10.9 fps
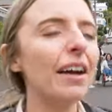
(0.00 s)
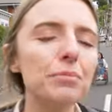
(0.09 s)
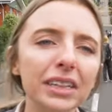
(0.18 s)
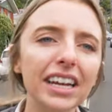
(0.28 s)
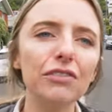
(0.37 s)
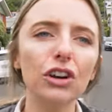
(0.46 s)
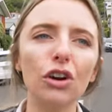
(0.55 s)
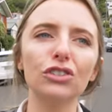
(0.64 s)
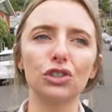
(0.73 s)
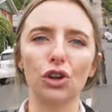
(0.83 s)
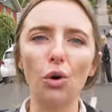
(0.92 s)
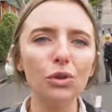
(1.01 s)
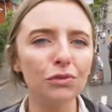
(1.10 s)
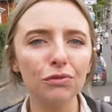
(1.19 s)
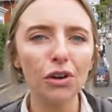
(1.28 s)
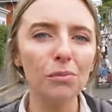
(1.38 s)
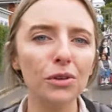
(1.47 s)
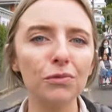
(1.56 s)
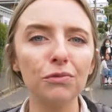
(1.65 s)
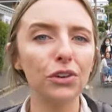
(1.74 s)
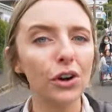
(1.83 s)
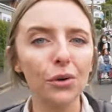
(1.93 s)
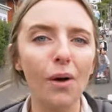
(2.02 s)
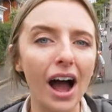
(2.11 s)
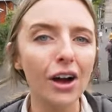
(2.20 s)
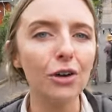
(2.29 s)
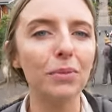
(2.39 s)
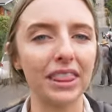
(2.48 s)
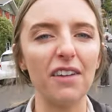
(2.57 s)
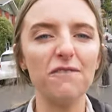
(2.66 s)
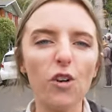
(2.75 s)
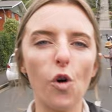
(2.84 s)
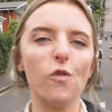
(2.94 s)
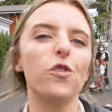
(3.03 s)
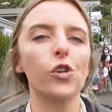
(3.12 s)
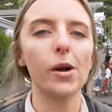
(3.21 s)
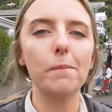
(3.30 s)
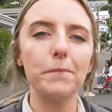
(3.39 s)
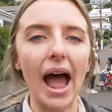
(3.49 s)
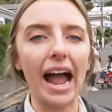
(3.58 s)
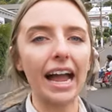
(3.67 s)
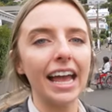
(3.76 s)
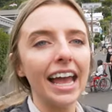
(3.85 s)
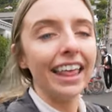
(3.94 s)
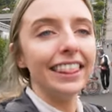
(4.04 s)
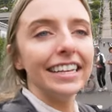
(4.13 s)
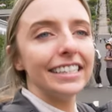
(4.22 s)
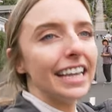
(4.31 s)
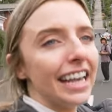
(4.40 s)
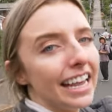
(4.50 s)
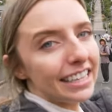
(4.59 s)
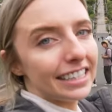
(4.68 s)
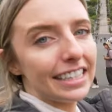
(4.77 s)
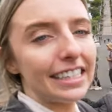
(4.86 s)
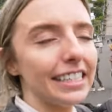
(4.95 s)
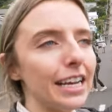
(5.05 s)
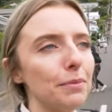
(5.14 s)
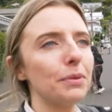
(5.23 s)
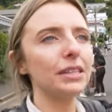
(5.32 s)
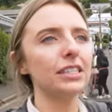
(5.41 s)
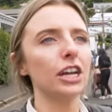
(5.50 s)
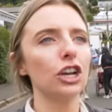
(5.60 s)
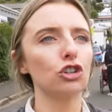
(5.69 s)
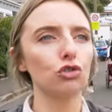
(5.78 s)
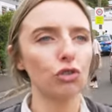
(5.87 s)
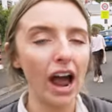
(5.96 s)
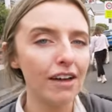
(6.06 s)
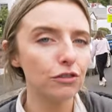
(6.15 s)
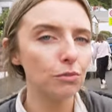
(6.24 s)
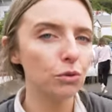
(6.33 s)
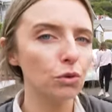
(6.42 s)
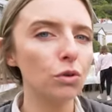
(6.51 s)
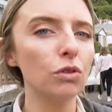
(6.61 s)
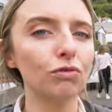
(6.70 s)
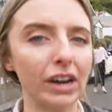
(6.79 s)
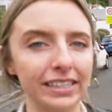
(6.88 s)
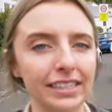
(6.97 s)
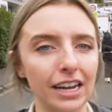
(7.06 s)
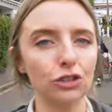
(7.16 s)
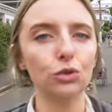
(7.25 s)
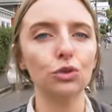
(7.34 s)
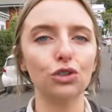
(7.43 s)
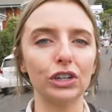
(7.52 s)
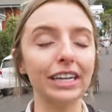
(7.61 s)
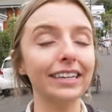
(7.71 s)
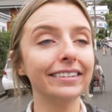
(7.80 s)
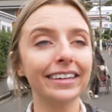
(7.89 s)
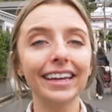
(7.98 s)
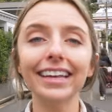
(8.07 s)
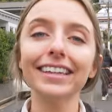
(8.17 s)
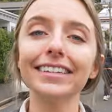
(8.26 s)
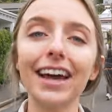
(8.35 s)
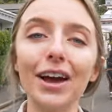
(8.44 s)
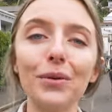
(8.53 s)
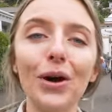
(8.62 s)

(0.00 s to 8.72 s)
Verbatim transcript: I believe it got stolen from them for a while, but they fought for it back. And this is the steepest drivable residential street in the entire